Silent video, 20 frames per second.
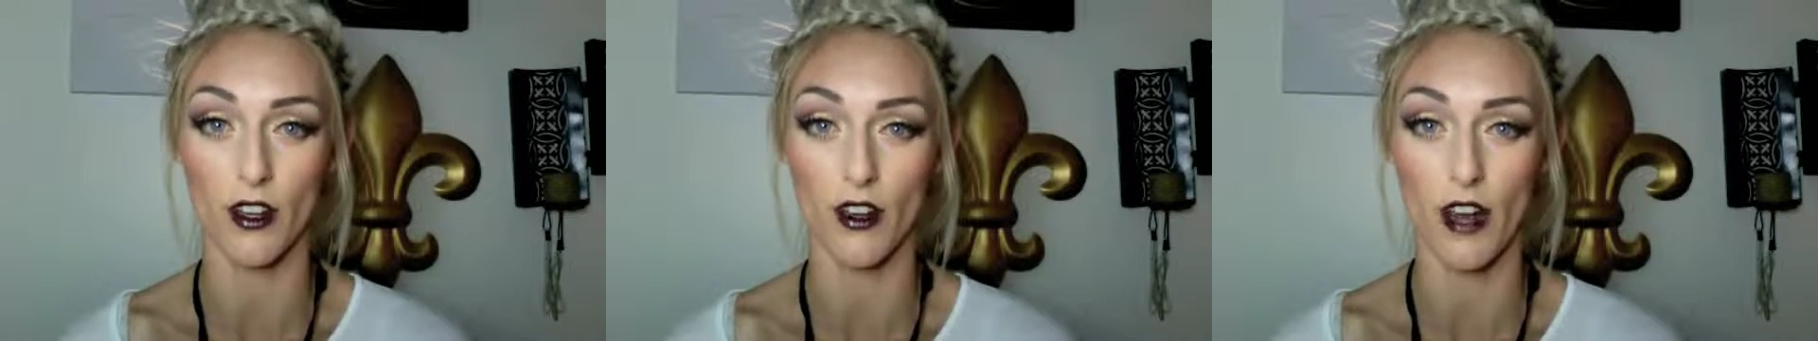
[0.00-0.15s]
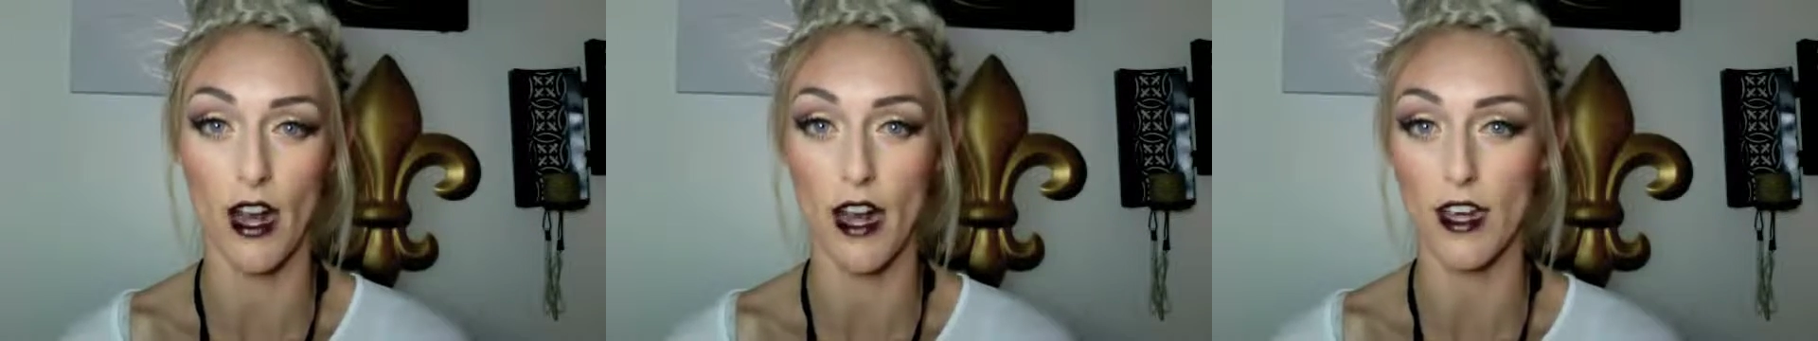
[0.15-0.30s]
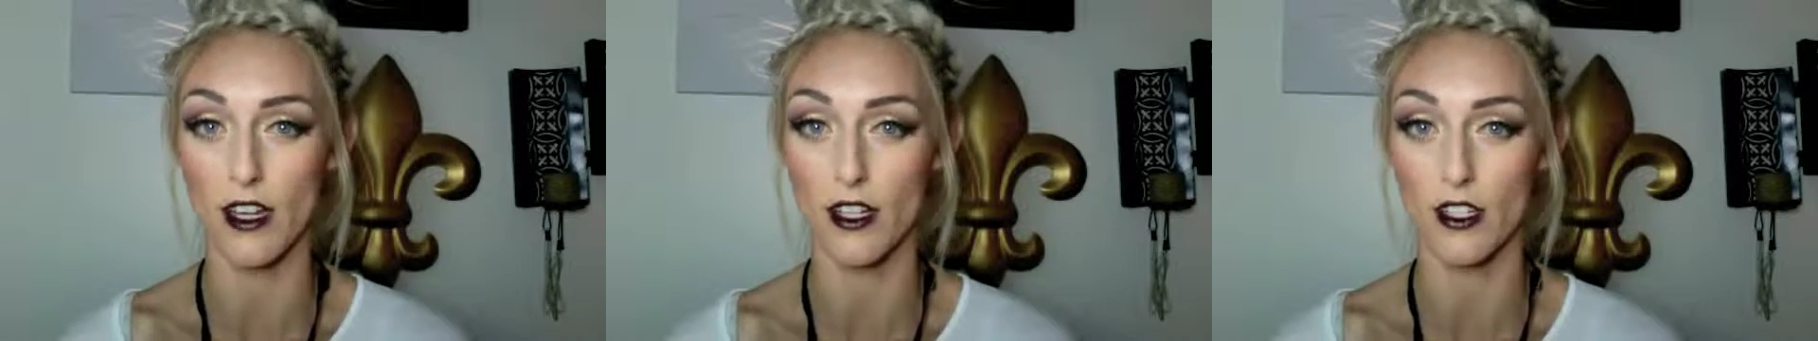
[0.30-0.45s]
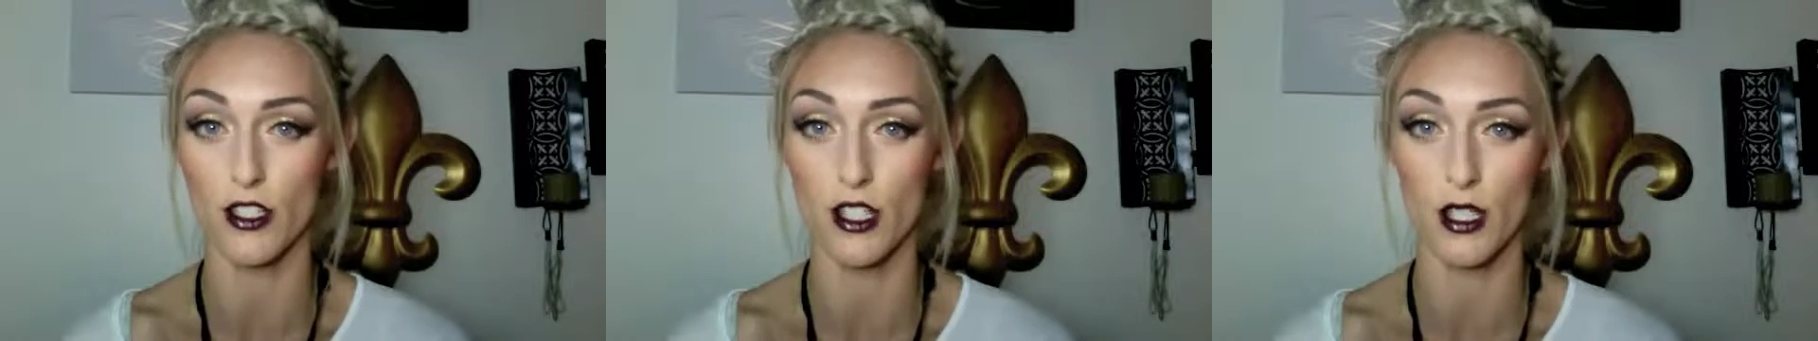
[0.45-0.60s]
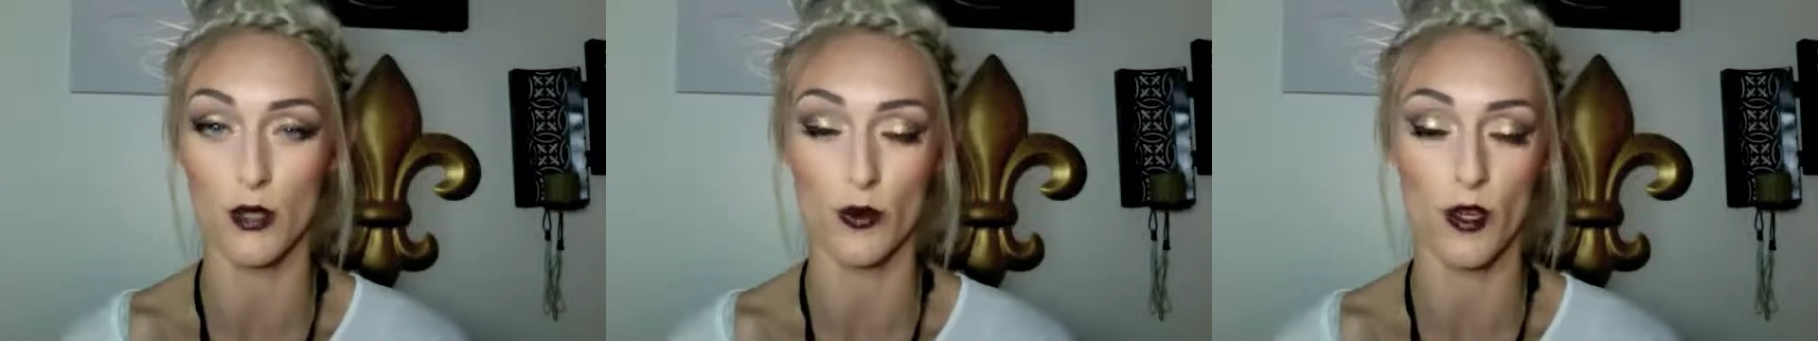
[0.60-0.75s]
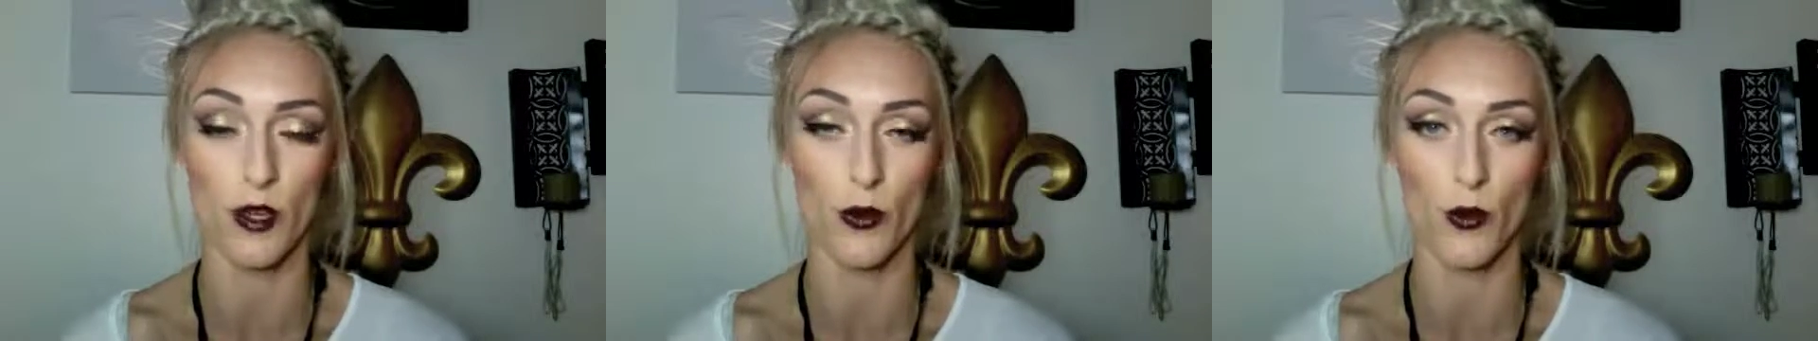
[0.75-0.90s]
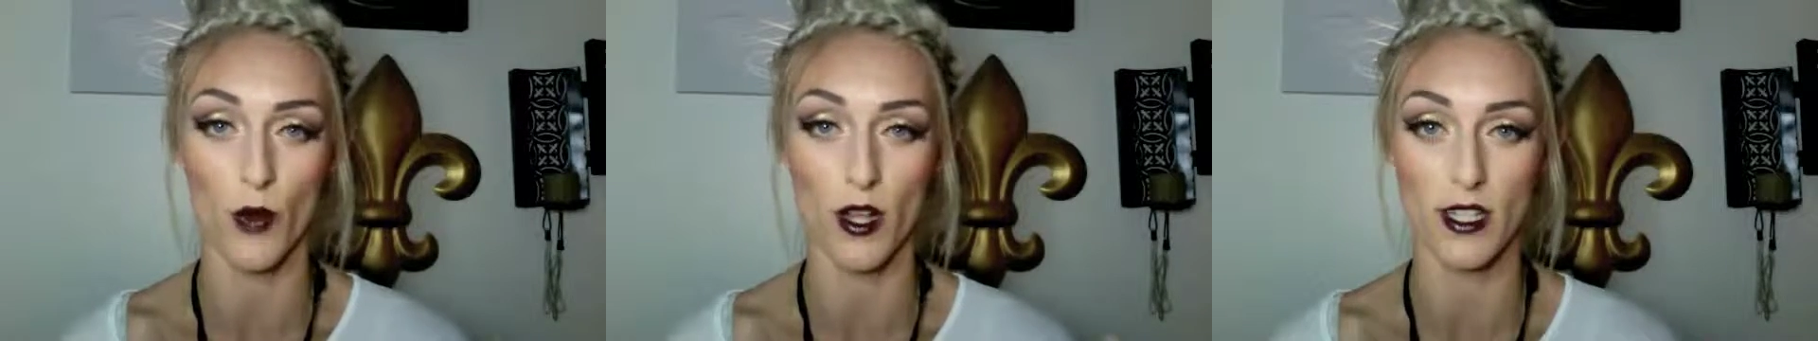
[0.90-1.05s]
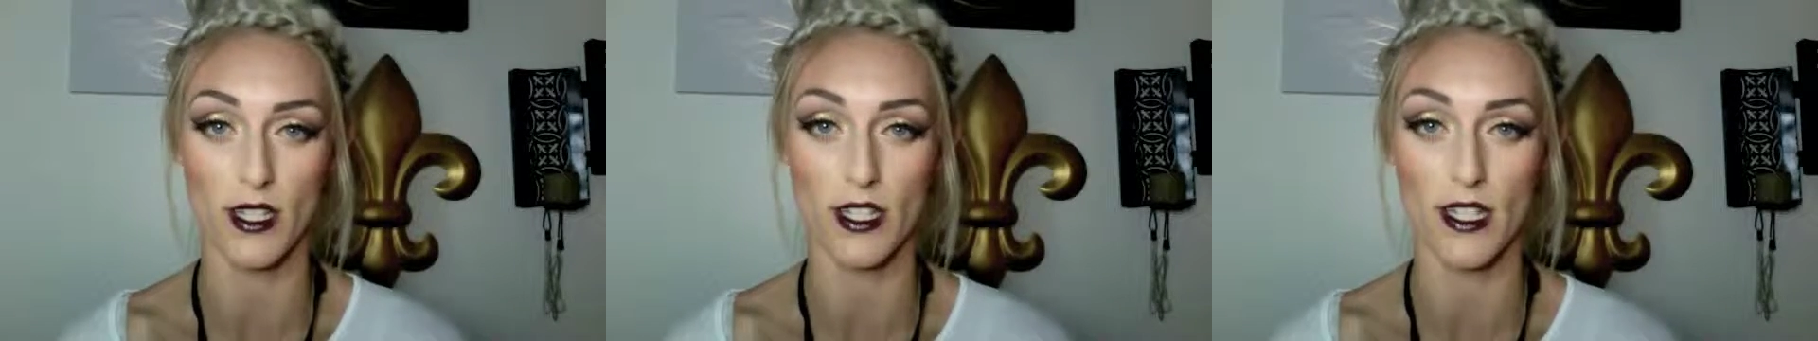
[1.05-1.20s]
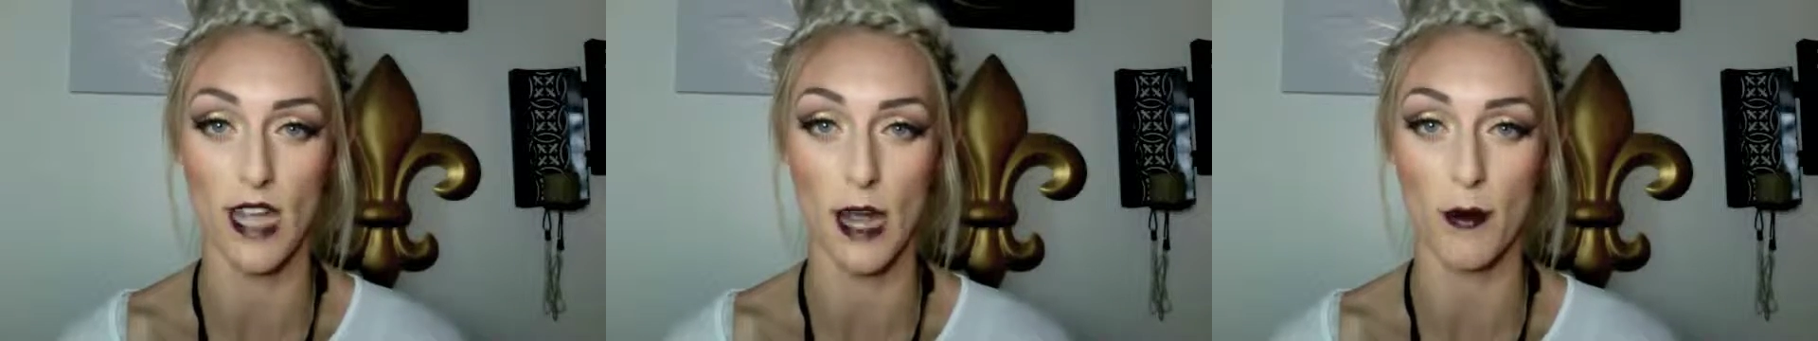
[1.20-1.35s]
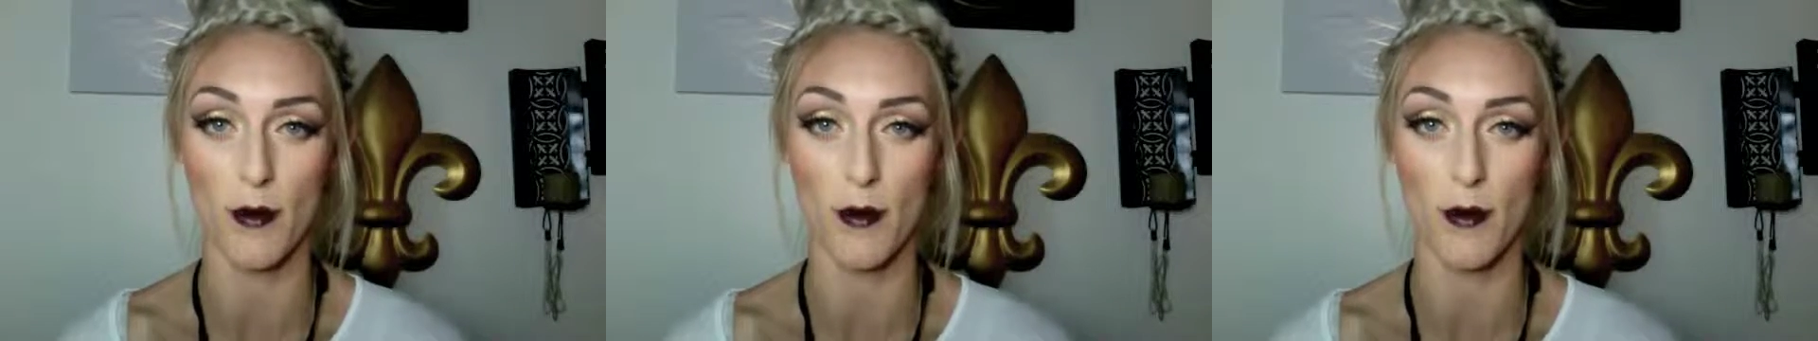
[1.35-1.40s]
eye just with one step,